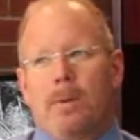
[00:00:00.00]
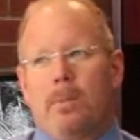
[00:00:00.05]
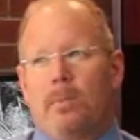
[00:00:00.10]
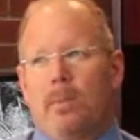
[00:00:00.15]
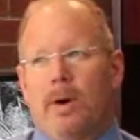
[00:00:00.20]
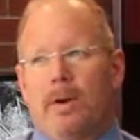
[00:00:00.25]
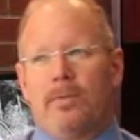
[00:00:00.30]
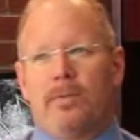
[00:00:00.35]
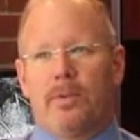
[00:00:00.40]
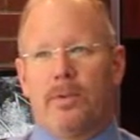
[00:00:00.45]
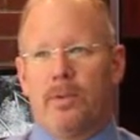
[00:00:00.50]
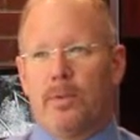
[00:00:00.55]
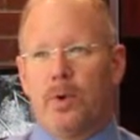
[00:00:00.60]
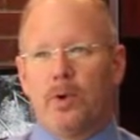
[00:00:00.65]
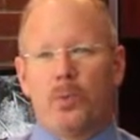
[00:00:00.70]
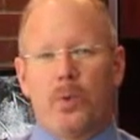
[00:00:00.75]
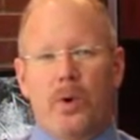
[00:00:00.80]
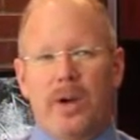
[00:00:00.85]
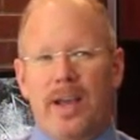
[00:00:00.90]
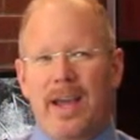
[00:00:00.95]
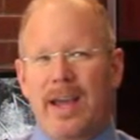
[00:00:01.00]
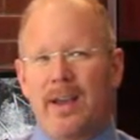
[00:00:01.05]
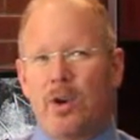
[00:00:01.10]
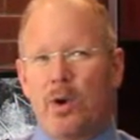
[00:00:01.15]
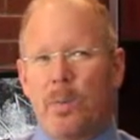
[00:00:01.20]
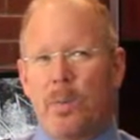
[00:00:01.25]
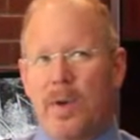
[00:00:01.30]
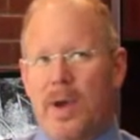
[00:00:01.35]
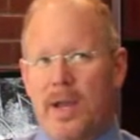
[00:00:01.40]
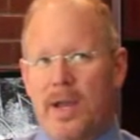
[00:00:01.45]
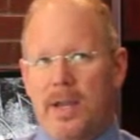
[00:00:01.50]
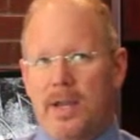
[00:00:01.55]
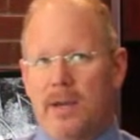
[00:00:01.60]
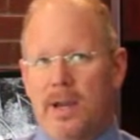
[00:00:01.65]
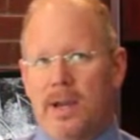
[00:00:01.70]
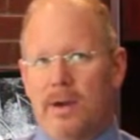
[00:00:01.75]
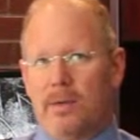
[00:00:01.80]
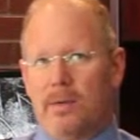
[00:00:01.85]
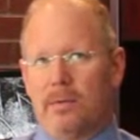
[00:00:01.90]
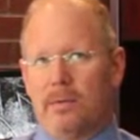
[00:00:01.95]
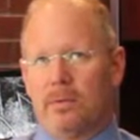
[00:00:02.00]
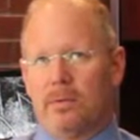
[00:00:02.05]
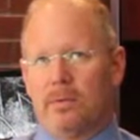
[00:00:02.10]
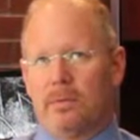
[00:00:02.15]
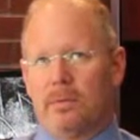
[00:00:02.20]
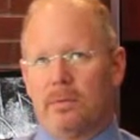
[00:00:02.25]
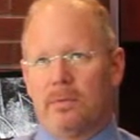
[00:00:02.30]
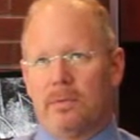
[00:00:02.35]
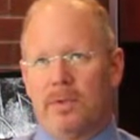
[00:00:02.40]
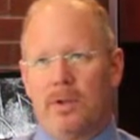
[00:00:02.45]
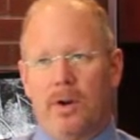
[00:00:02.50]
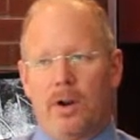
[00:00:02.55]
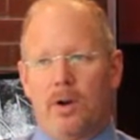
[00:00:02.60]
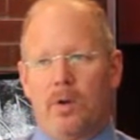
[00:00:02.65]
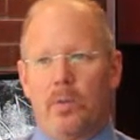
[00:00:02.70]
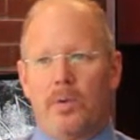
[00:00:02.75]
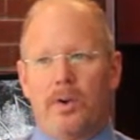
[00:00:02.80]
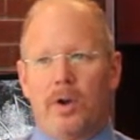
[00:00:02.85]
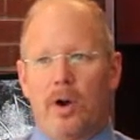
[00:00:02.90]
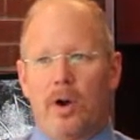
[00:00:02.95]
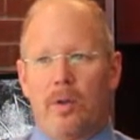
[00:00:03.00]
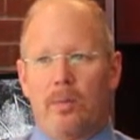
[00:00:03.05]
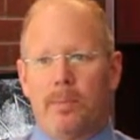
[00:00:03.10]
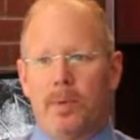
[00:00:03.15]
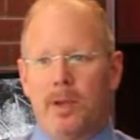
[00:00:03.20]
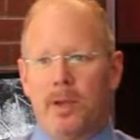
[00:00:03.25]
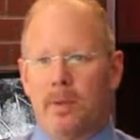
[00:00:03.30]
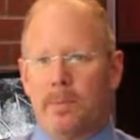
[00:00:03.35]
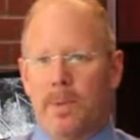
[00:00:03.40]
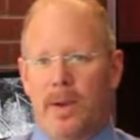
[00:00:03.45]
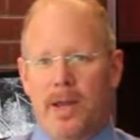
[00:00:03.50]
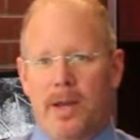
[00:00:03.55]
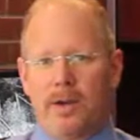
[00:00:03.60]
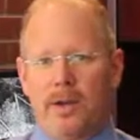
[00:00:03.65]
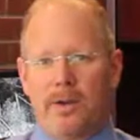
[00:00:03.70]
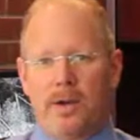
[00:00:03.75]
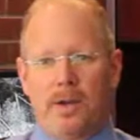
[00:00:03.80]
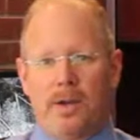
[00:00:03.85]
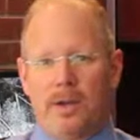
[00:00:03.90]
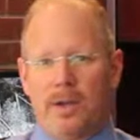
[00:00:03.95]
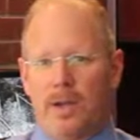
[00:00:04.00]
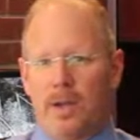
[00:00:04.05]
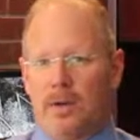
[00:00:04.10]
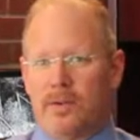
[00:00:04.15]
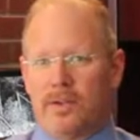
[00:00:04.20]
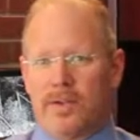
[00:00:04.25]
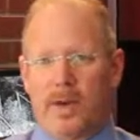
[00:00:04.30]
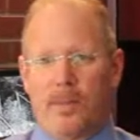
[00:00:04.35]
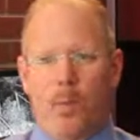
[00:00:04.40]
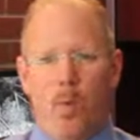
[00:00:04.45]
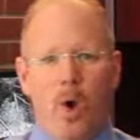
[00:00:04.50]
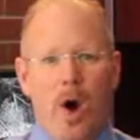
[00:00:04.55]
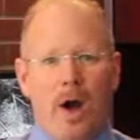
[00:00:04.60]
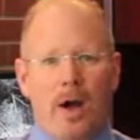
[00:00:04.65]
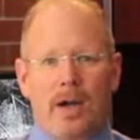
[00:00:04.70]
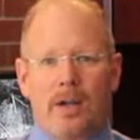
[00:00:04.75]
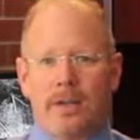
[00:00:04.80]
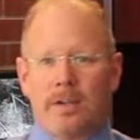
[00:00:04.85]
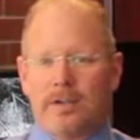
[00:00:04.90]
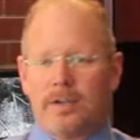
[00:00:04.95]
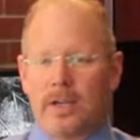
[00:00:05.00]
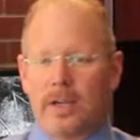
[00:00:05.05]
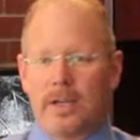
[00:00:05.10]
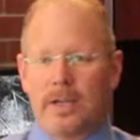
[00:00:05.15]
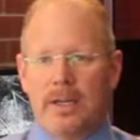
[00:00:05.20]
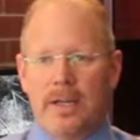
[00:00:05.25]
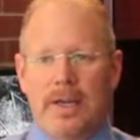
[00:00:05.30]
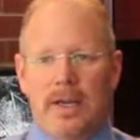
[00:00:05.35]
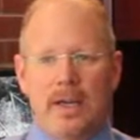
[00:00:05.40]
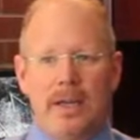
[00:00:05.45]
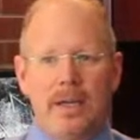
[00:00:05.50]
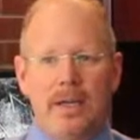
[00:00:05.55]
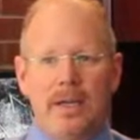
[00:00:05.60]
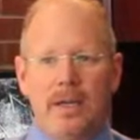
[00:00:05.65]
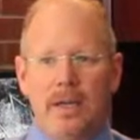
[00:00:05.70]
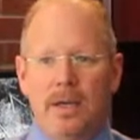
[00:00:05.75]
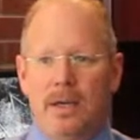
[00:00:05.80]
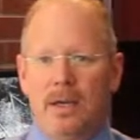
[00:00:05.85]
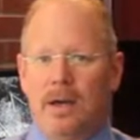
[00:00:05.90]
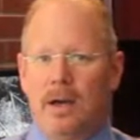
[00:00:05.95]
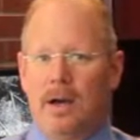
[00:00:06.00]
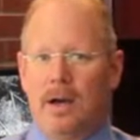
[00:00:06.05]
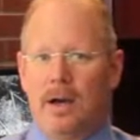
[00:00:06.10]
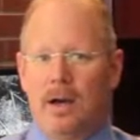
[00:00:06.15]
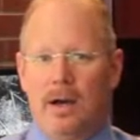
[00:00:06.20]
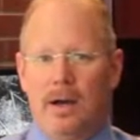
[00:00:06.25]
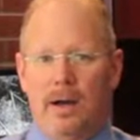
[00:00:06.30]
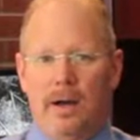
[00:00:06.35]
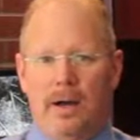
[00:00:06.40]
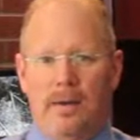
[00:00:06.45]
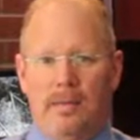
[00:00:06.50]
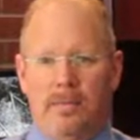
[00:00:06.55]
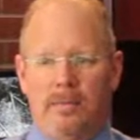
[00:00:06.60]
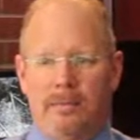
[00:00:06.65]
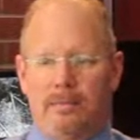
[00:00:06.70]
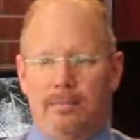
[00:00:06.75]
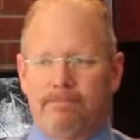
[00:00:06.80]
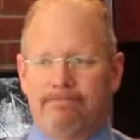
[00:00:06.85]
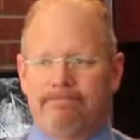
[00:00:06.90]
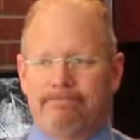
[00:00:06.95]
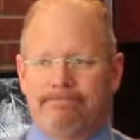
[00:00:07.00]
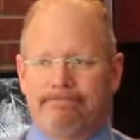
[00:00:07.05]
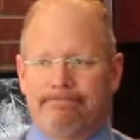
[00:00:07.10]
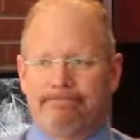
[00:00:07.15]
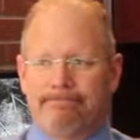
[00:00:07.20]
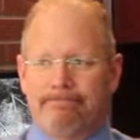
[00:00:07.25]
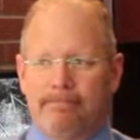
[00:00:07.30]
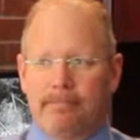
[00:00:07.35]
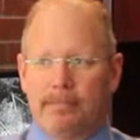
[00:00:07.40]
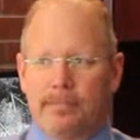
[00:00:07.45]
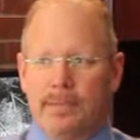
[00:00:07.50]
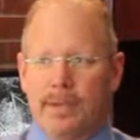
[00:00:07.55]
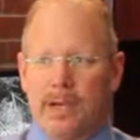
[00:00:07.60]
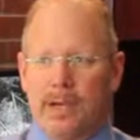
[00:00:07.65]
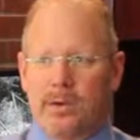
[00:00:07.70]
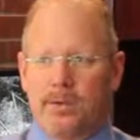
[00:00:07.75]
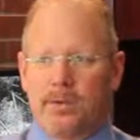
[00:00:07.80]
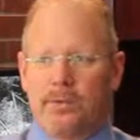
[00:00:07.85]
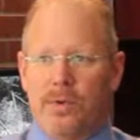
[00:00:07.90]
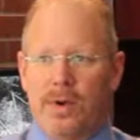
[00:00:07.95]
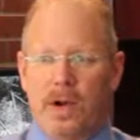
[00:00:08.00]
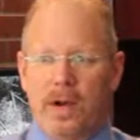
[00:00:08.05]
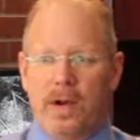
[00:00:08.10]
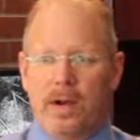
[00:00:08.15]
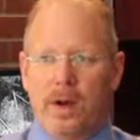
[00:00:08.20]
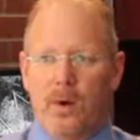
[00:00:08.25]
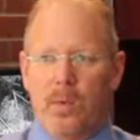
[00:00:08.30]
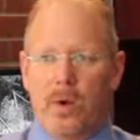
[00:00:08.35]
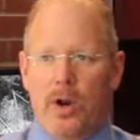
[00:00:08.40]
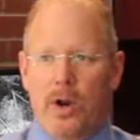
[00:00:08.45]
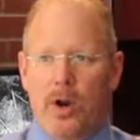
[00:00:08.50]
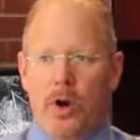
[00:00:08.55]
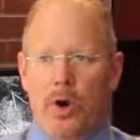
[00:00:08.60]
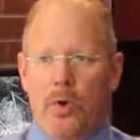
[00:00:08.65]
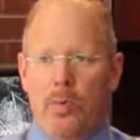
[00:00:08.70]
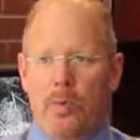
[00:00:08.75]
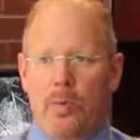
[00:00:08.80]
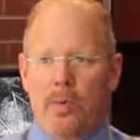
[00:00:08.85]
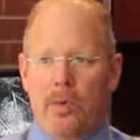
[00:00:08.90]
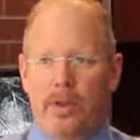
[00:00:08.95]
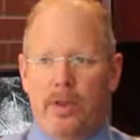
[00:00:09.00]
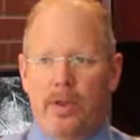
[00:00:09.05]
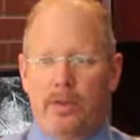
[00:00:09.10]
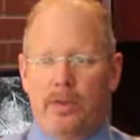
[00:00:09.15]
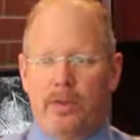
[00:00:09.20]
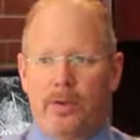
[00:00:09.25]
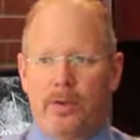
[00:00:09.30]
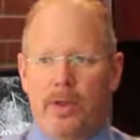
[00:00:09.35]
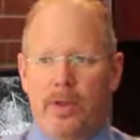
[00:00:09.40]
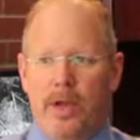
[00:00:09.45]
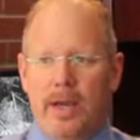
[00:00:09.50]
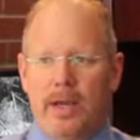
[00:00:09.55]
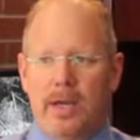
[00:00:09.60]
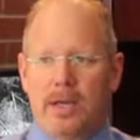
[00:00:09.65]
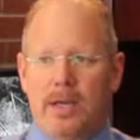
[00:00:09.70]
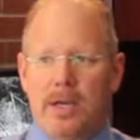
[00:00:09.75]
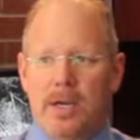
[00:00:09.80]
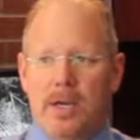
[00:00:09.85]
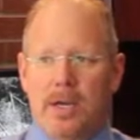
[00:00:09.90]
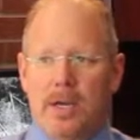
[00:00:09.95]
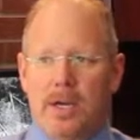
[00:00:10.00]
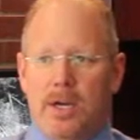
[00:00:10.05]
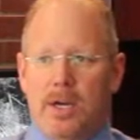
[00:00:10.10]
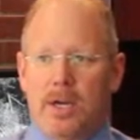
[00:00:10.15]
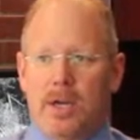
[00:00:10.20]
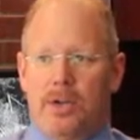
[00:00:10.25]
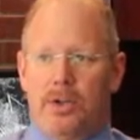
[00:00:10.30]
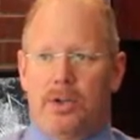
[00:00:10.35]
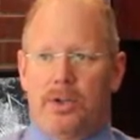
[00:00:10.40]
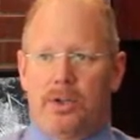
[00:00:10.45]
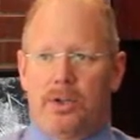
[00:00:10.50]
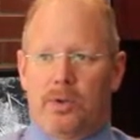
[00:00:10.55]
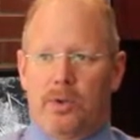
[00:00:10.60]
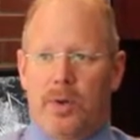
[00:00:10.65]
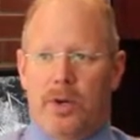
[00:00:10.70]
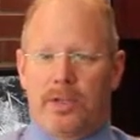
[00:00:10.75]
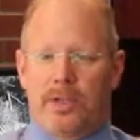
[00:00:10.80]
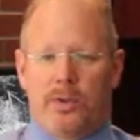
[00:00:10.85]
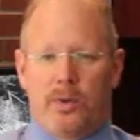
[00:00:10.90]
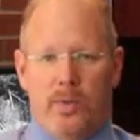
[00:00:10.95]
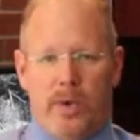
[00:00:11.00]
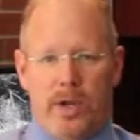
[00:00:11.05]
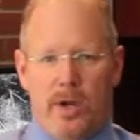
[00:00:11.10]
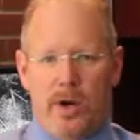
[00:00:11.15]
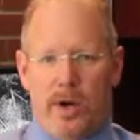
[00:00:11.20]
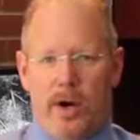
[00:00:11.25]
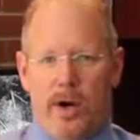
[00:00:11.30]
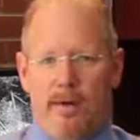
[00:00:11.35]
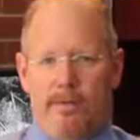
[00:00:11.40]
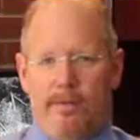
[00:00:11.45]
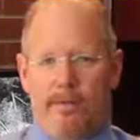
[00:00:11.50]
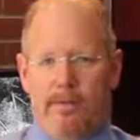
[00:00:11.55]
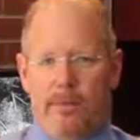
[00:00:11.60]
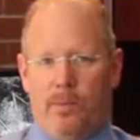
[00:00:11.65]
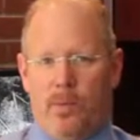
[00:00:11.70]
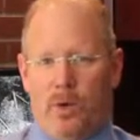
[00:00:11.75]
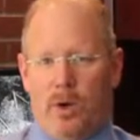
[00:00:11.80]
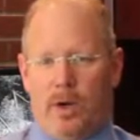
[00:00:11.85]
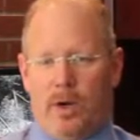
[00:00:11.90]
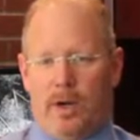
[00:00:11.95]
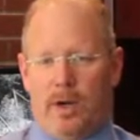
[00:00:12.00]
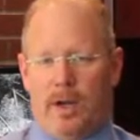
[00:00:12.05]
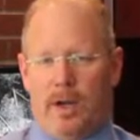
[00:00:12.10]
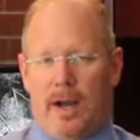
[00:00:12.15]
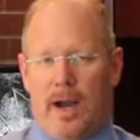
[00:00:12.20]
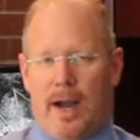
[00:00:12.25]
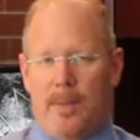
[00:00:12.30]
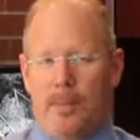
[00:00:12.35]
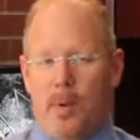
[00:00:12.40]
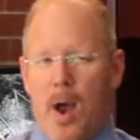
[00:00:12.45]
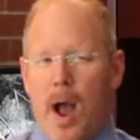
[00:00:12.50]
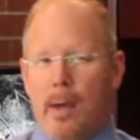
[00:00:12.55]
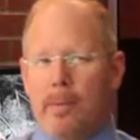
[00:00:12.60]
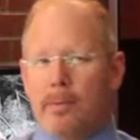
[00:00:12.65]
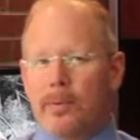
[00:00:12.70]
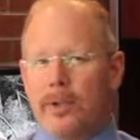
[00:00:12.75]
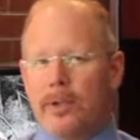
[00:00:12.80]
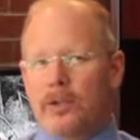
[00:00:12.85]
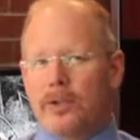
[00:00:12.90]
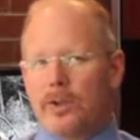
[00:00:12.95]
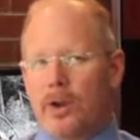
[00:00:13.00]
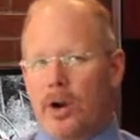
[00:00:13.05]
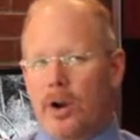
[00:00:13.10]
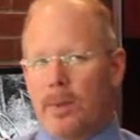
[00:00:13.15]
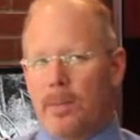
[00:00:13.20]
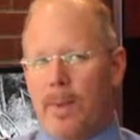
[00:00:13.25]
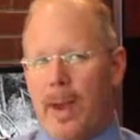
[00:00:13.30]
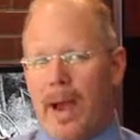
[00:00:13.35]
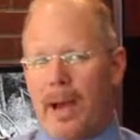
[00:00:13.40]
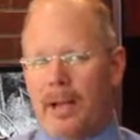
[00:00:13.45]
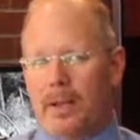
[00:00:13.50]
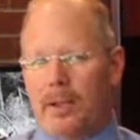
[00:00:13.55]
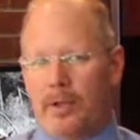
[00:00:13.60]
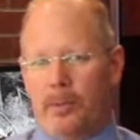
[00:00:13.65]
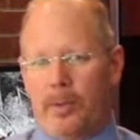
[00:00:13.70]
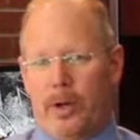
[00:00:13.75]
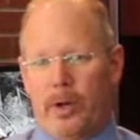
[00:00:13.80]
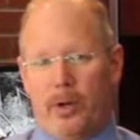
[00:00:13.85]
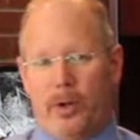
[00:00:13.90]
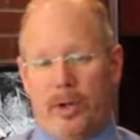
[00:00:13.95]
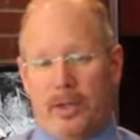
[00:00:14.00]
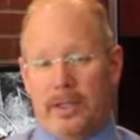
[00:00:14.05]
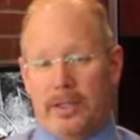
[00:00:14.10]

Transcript: but for the most part I had no pain. I don't recall being in pain at all. I was up walking the second day. I was fine. I went home then the third day. Took the rest of the week off from work. I probably started back a little bit early